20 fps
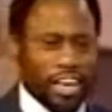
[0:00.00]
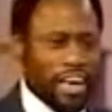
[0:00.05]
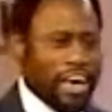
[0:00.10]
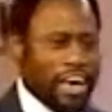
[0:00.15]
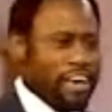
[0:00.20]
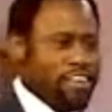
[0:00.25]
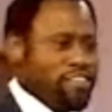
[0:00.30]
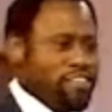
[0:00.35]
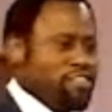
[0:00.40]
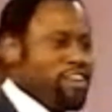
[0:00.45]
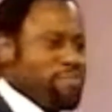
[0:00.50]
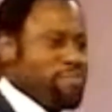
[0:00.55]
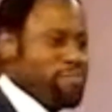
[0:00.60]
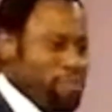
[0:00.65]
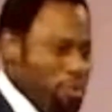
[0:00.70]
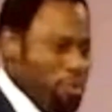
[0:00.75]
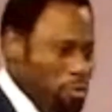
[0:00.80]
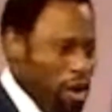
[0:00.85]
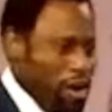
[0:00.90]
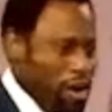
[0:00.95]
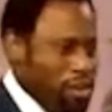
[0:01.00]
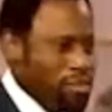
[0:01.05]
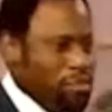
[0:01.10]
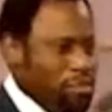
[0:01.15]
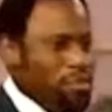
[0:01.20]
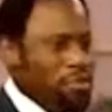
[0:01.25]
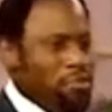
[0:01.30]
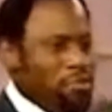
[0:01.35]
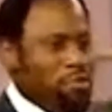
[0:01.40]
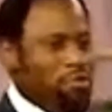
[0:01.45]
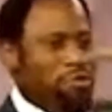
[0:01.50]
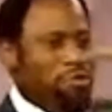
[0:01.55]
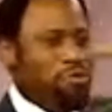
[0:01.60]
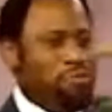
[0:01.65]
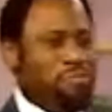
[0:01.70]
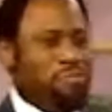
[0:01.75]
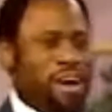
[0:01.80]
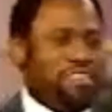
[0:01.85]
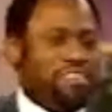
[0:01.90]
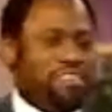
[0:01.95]
except the one
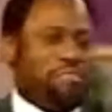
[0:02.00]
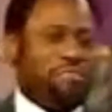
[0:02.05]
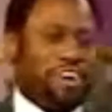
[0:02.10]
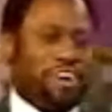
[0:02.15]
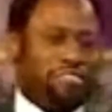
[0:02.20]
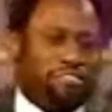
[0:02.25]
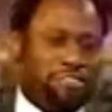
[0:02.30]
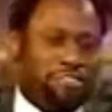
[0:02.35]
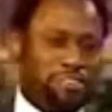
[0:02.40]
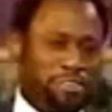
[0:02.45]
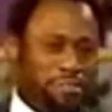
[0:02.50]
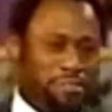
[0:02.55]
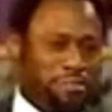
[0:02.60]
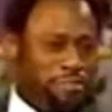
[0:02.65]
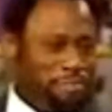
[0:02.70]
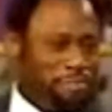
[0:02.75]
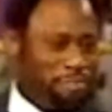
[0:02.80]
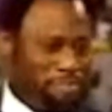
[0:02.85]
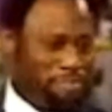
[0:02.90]
who manufactured you.